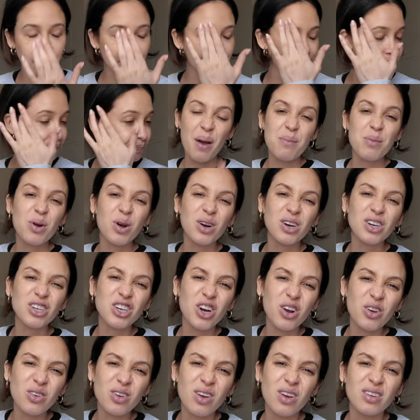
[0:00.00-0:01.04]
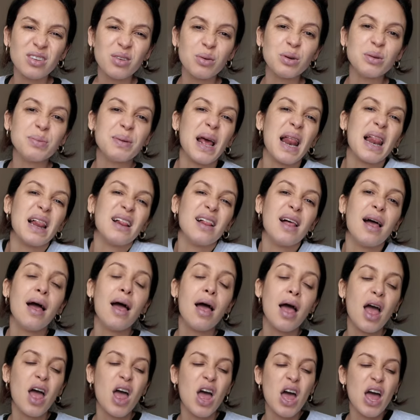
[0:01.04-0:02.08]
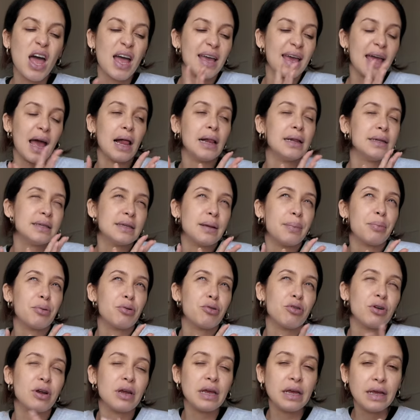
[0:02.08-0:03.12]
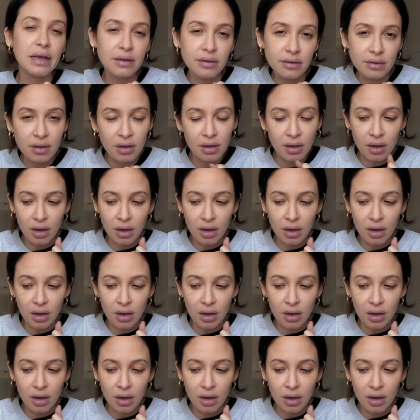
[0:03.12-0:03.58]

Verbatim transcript: I'm going to show you because I want to be a little kel surprise.